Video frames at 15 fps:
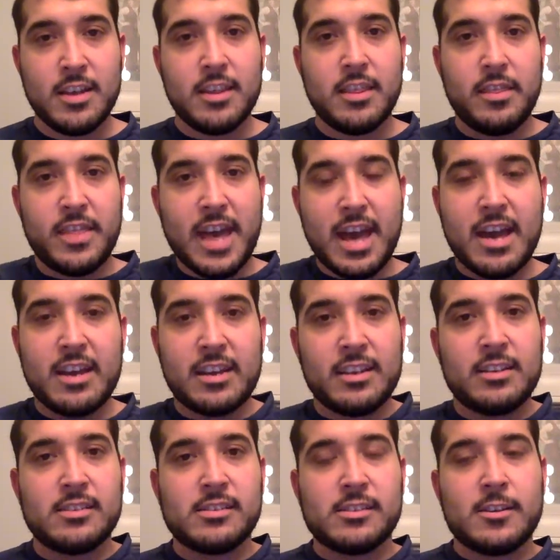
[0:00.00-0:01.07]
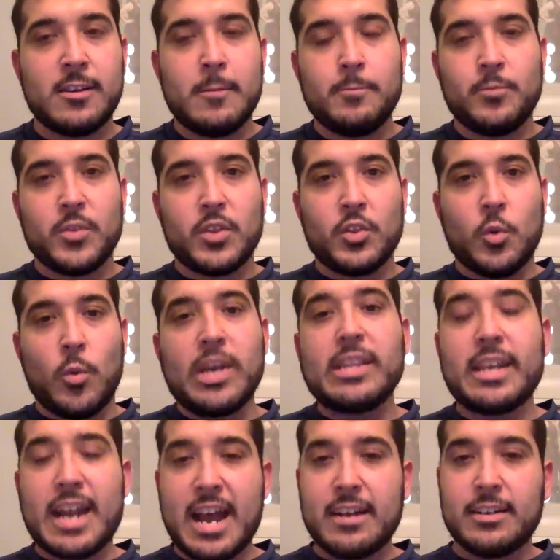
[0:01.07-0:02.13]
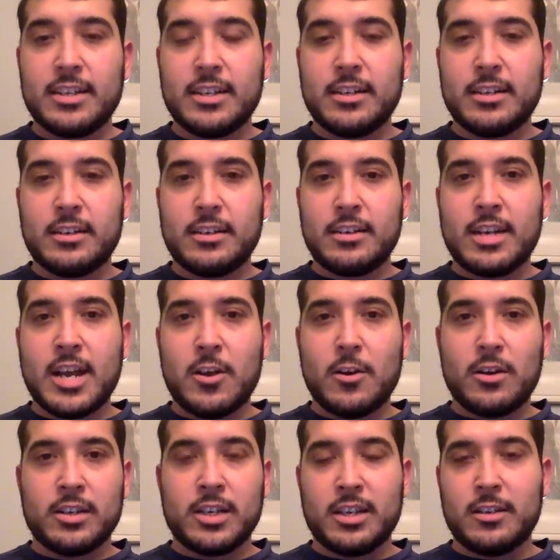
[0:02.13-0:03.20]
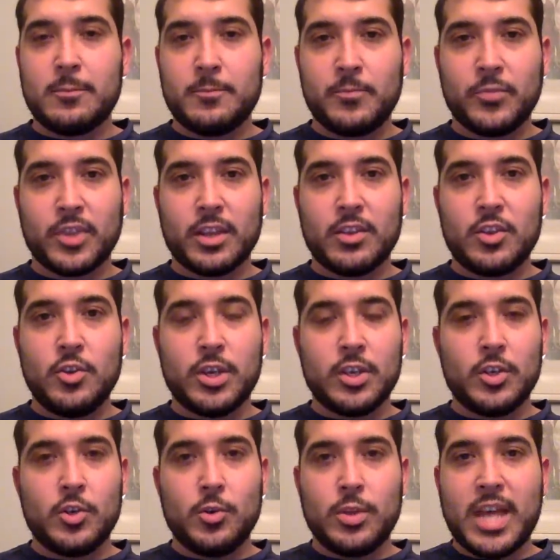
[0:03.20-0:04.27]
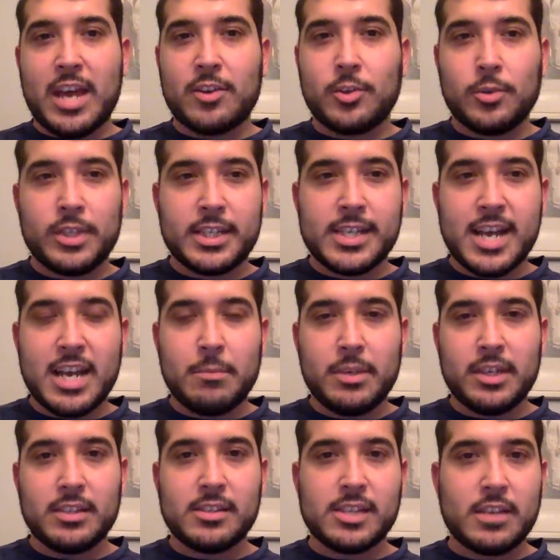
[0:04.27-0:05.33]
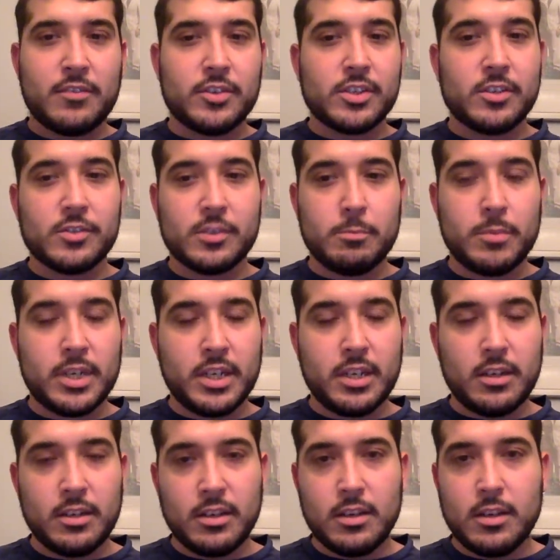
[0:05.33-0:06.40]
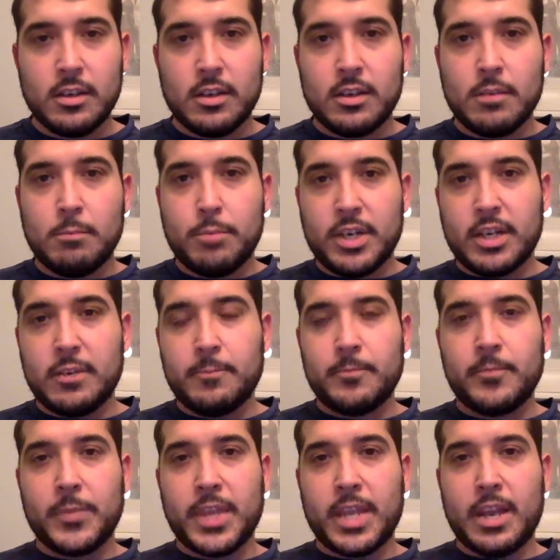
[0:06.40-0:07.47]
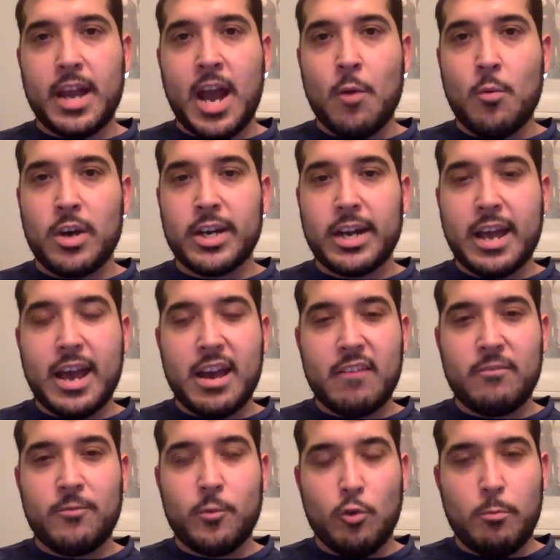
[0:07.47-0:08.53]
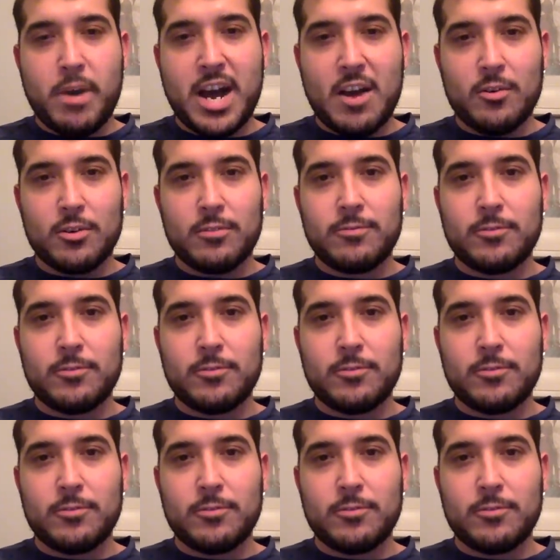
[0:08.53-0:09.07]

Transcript: That is the way that I did it. Now, again, you can do that through the timing and save yourself some money, but I wanted to have full power